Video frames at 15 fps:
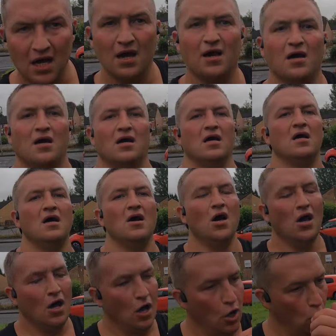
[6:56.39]

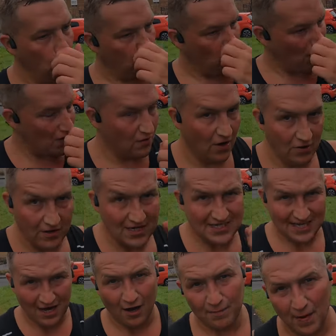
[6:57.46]
If you want to know how to
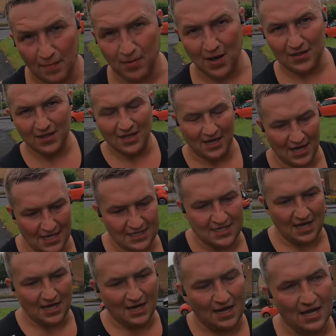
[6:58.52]
set up a plan like this,
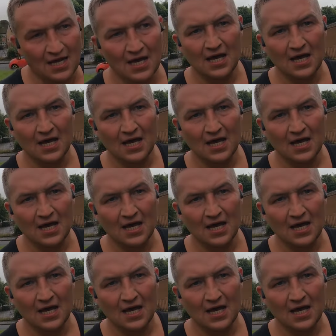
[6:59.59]
then